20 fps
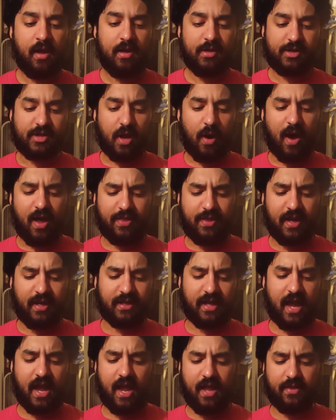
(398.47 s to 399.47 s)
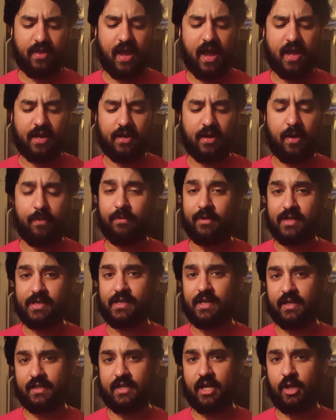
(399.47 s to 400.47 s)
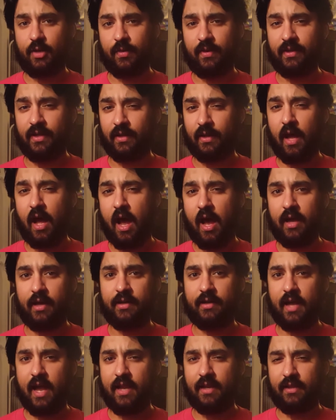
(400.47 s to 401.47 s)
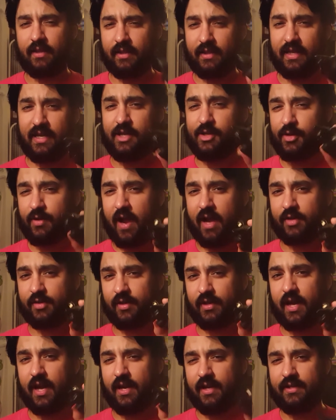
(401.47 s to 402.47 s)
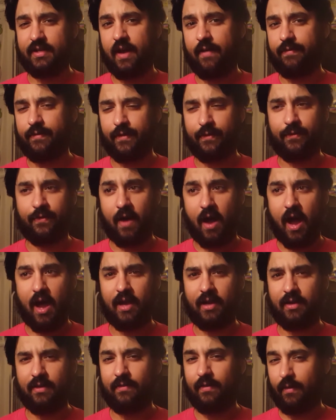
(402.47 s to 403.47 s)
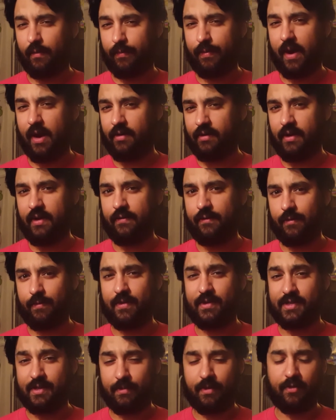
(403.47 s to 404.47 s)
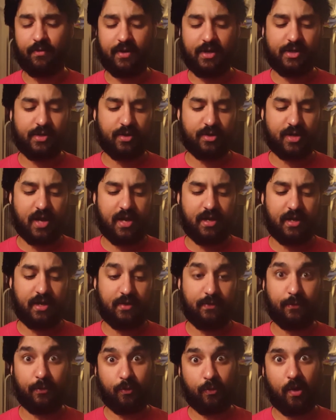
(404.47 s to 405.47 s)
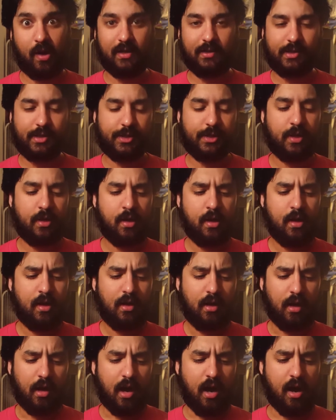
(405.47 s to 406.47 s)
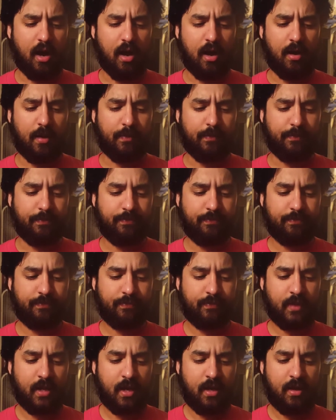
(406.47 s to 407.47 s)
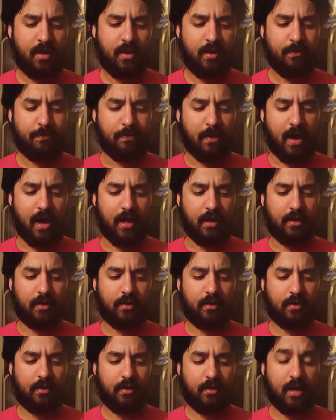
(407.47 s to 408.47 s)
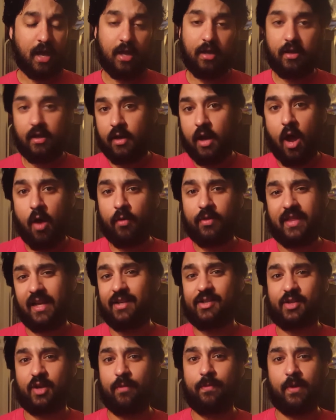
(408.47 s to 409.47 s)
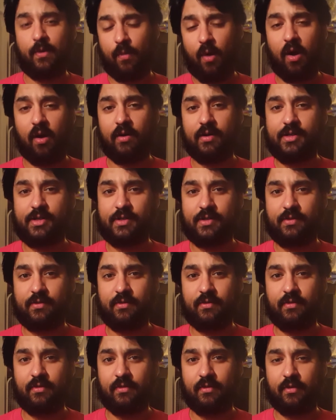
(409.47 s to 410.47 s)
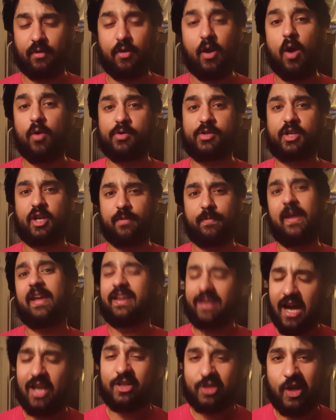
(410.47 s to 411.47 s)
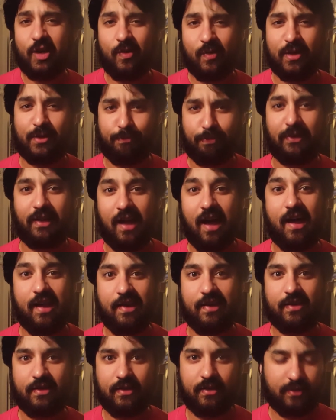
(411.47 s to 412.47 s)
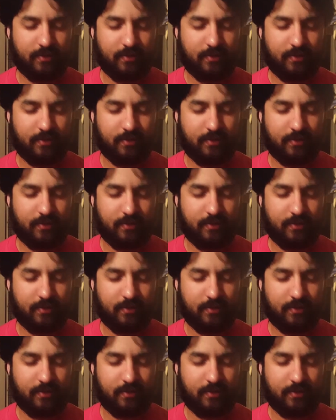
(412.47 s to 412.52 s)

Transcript: so I think they ended up discontinuing the line, and these are actually kind of tough to find apparently from some of the research I did for once. But you know, things could be worse. Your nose could be gushing with blood.